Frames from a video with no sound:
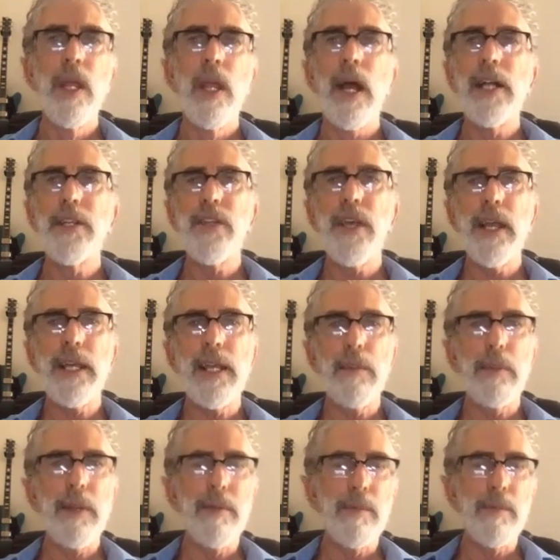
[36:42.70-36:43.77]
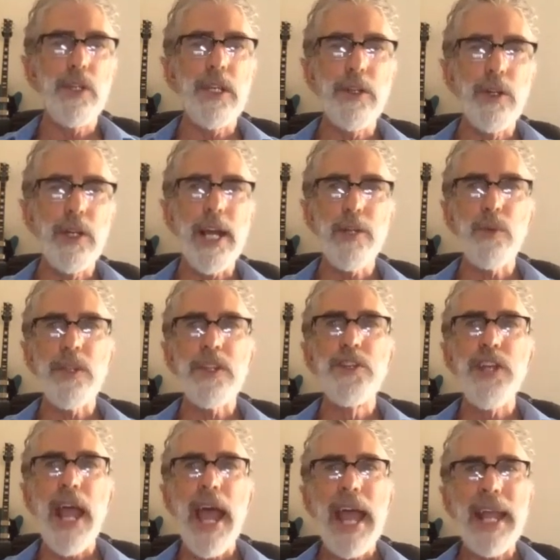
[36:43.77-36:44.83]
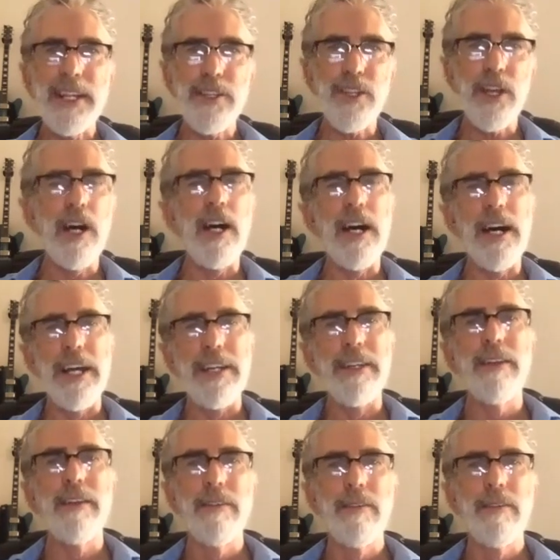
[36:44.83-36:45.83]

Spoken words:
I said, I can't believe I'm seeing you guys with jackets on.